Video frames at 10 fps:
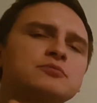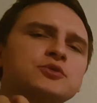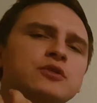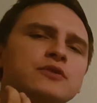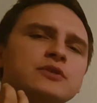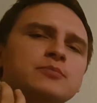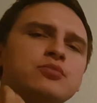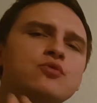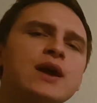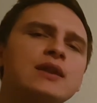sort of this
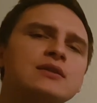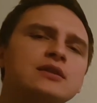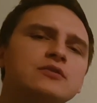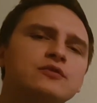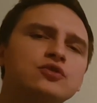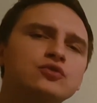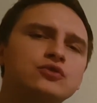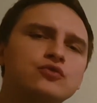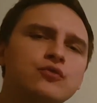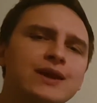brandy
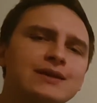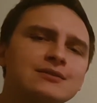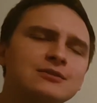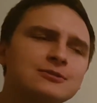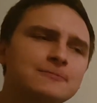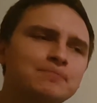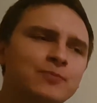infused raisins.